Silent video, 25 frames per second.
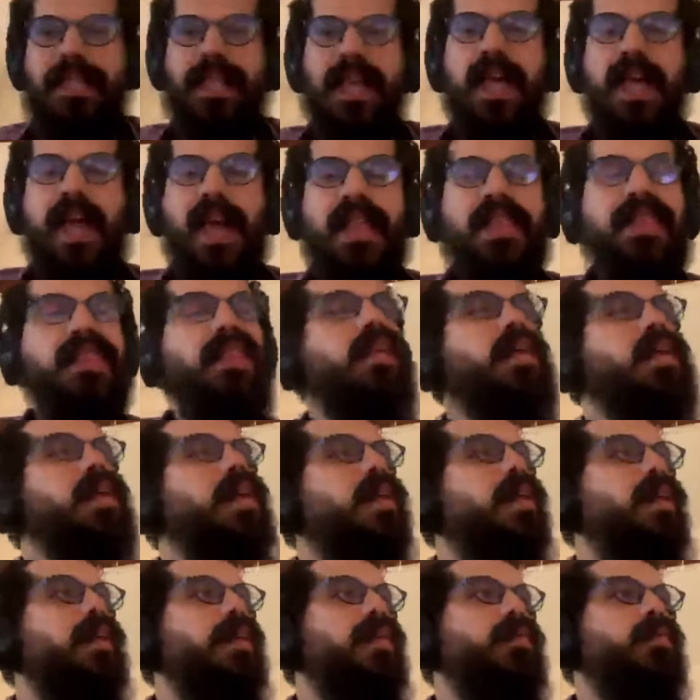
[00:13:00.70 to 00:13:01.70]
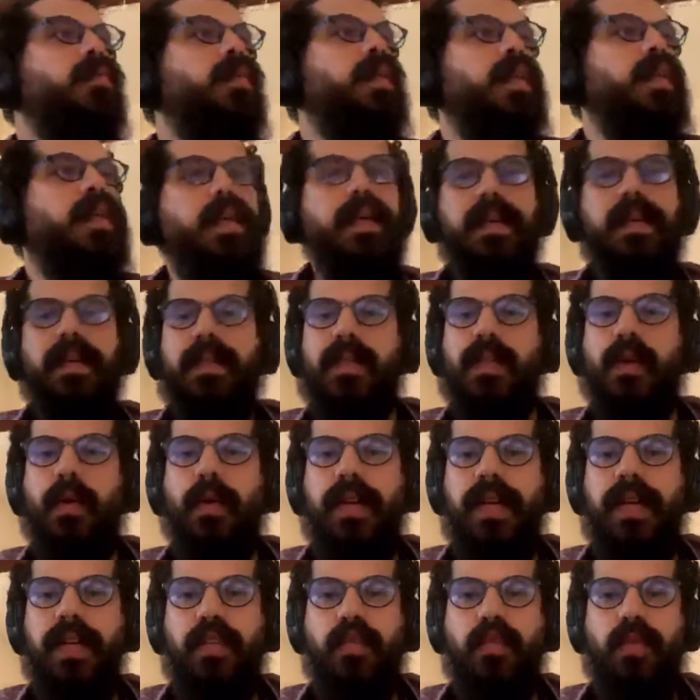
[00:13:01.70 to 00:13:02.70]
I think, uh, so
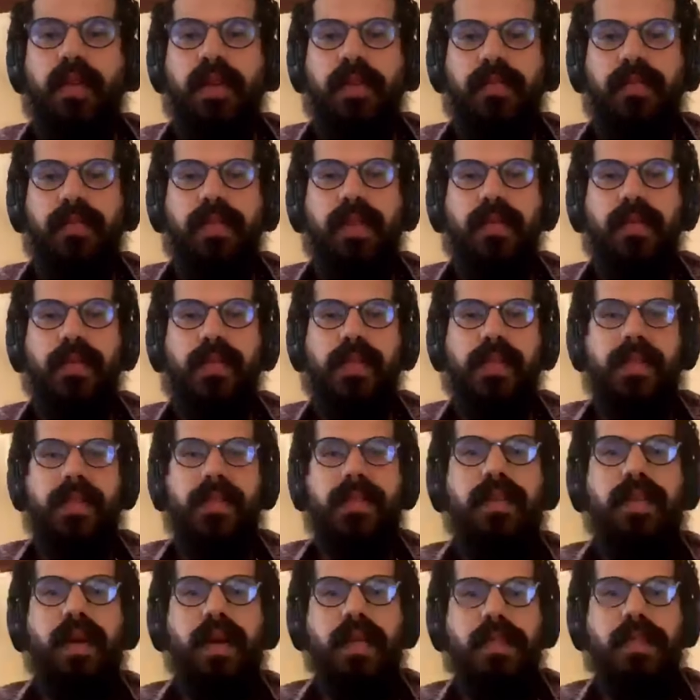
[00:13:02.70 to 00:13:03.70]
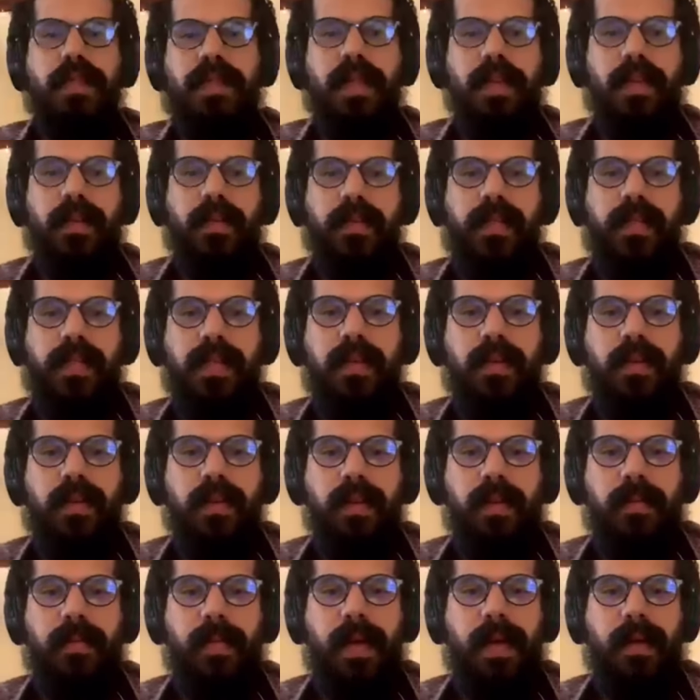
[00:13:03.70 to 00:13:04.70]
each one of those dots that you see on
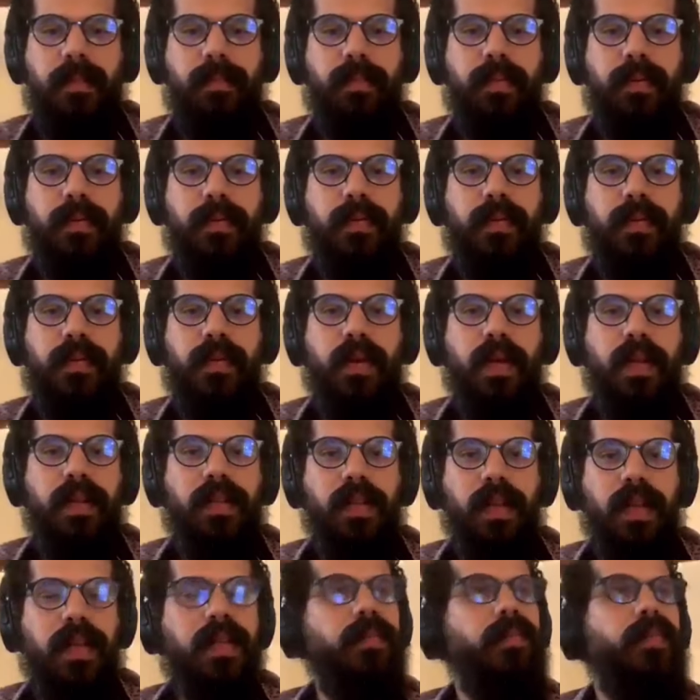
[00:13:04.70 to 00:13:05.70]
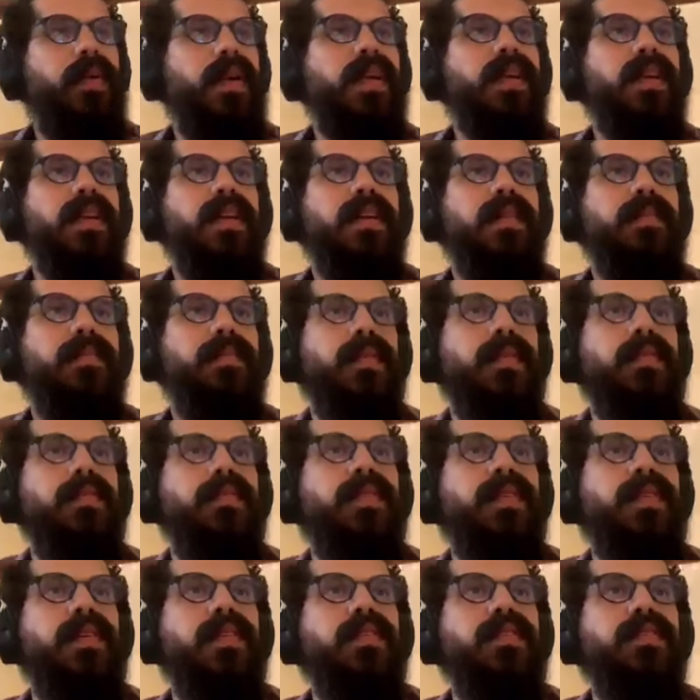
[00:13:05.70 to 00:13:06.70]
the map, so I'll, I'll bring it up in
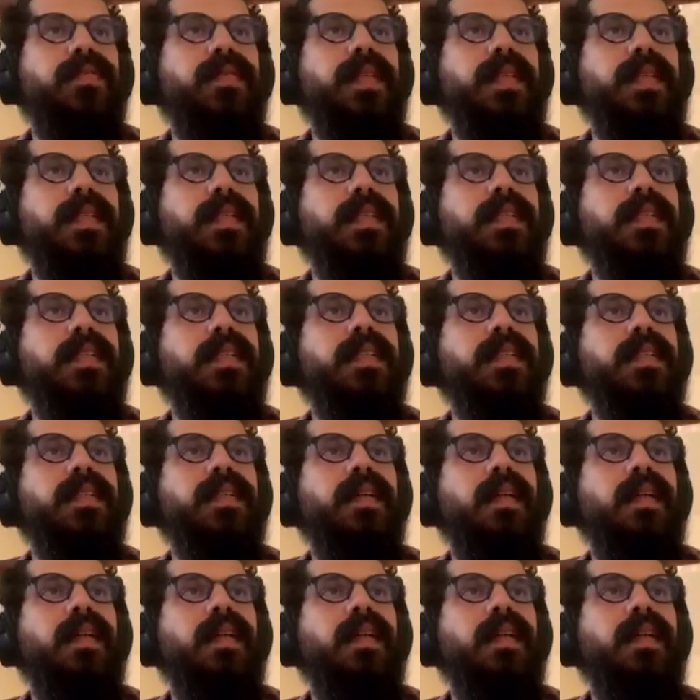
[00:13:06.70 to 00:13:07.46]
front of me here.